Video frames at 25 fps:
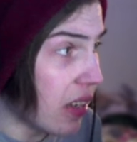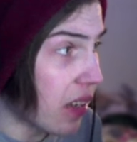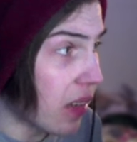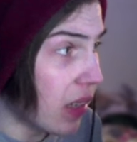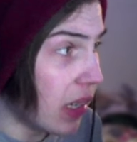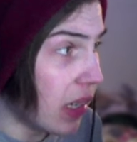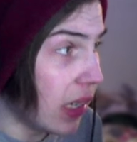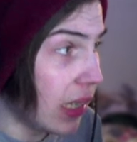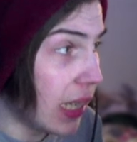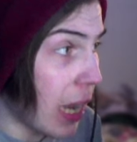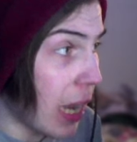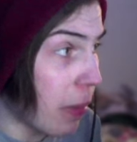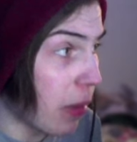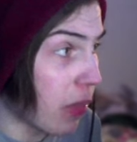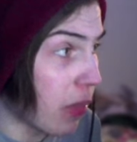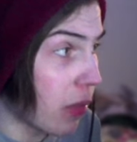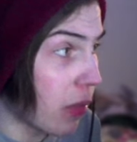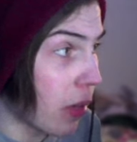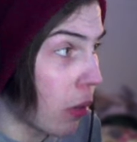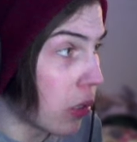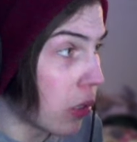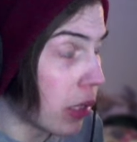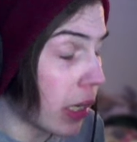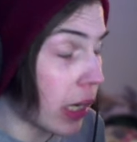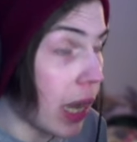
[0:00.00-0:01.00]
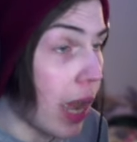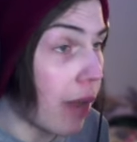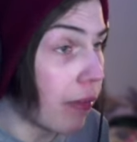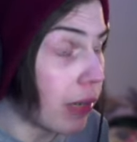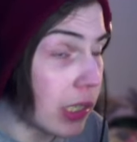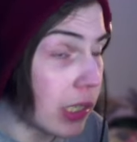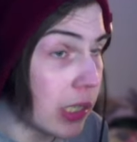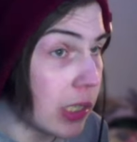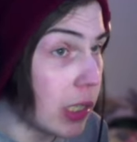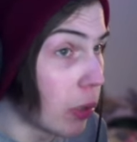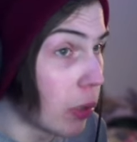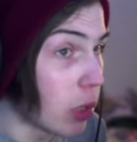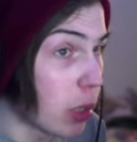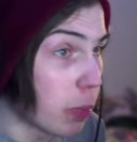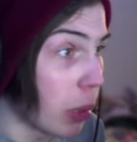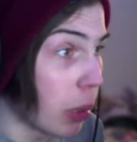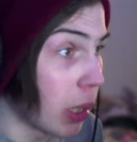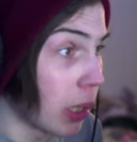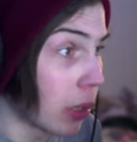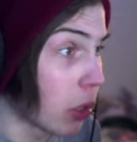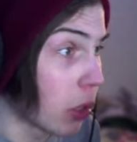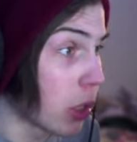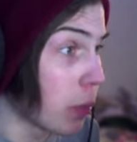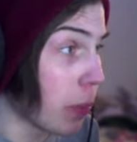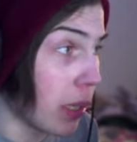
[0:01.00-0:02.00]
in Game of Thrones? Like, obviously no
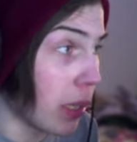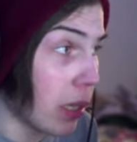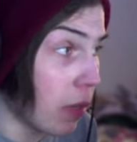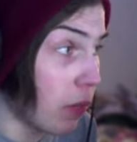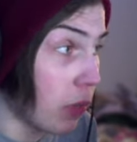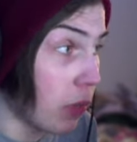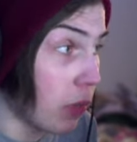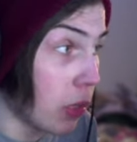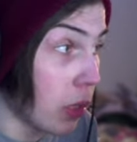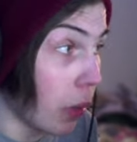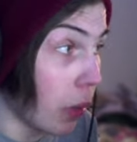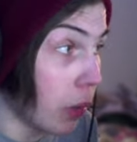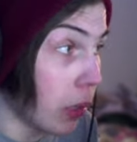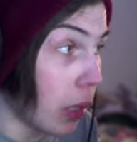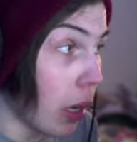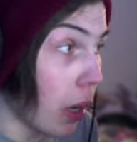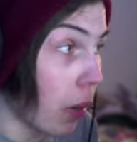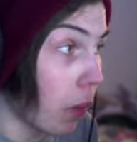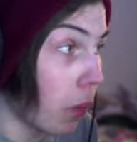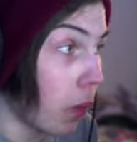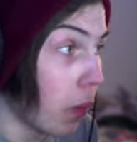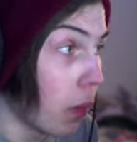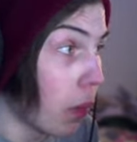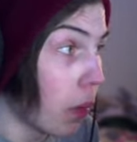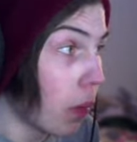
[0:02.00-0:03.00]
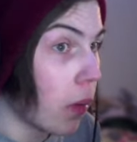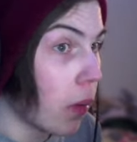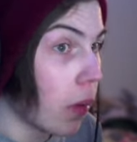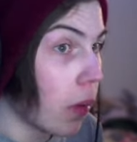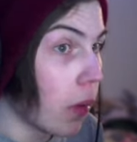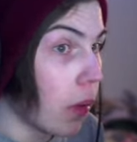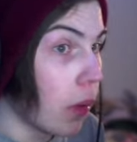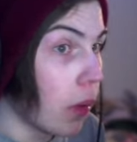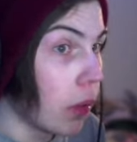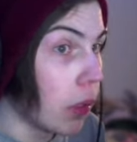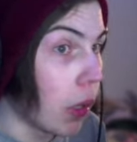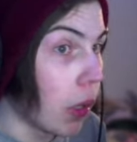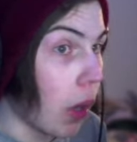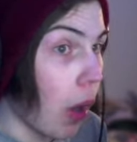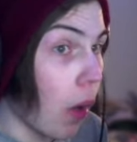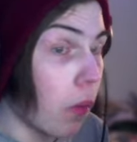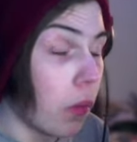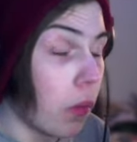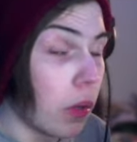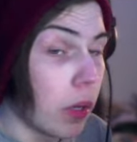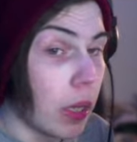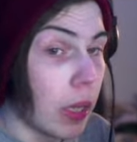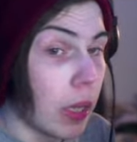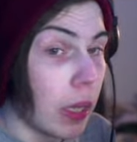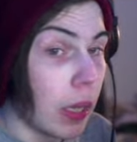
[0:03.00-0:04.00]
spoilers, but if you know, you know. You
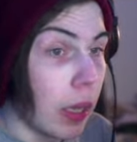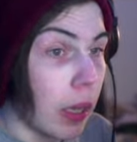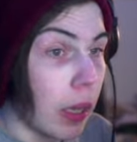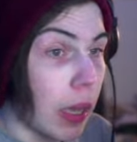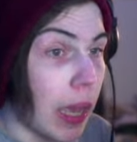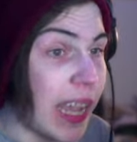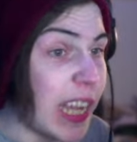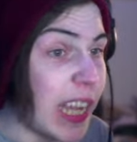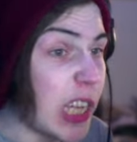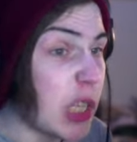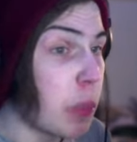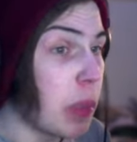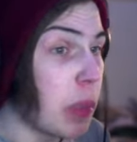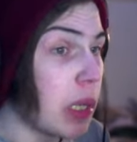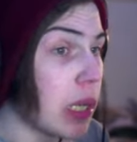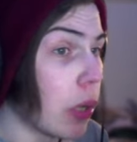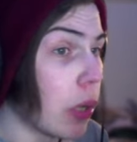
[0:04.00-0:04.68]
know, HBO